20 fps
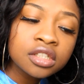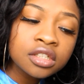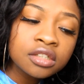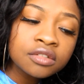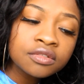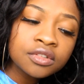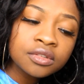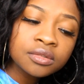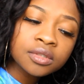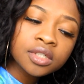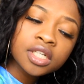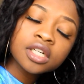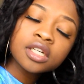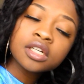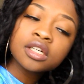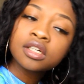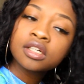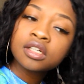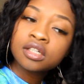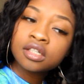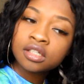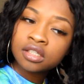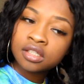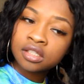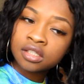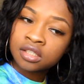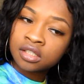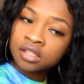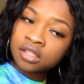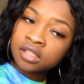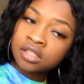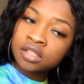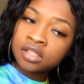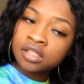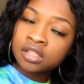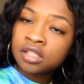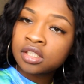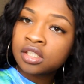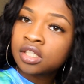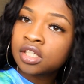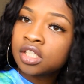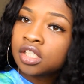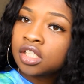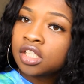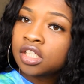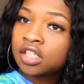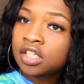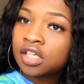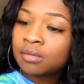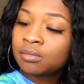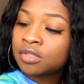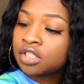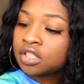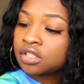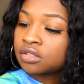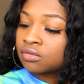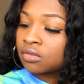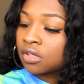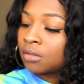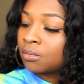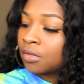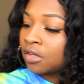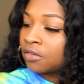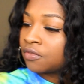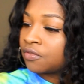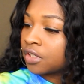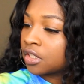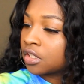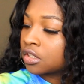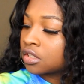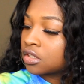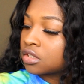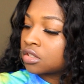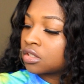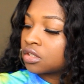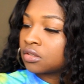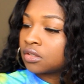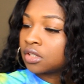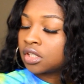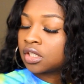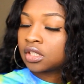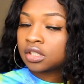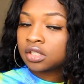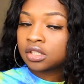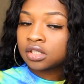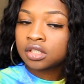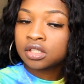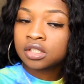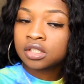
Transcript: everywhere. And then I'm gonna just run my fingers through it.